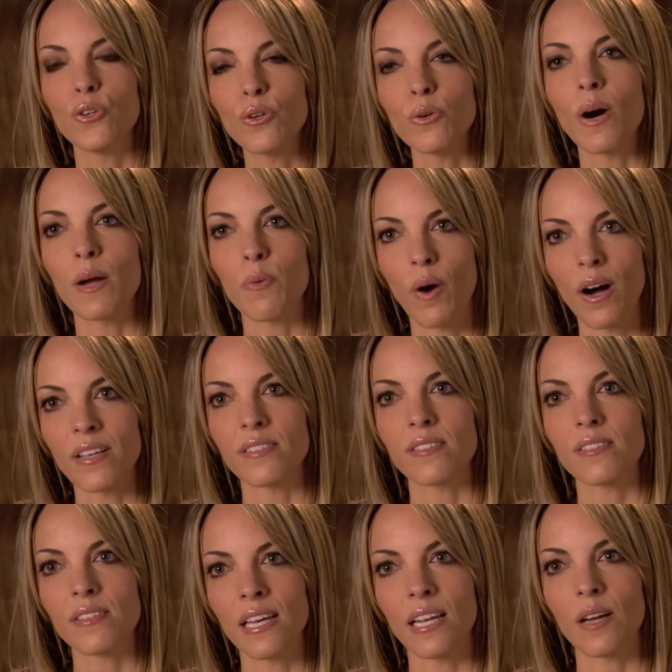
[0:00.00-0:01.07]
who I
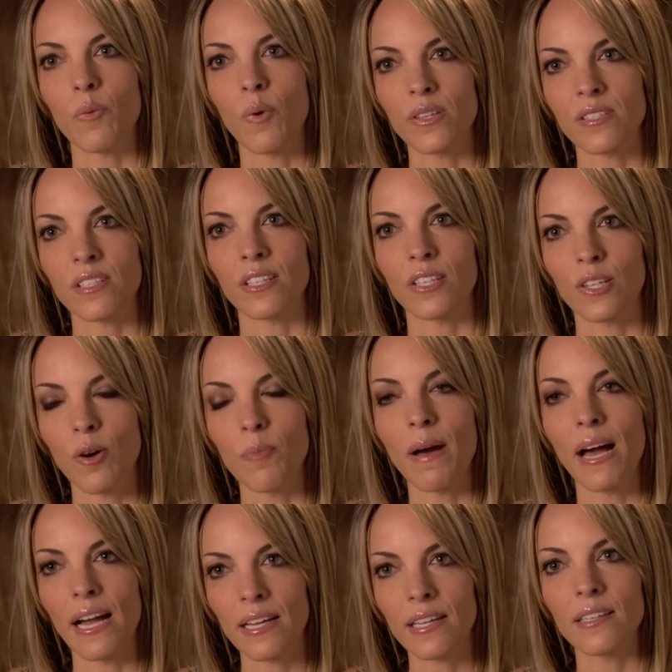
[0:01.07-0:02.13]
was, and I wasn't going to go
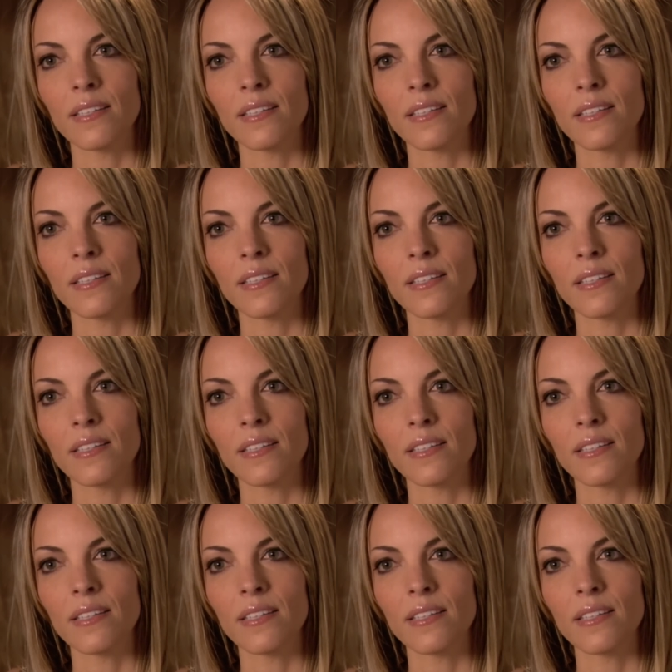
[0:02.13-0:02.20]
back.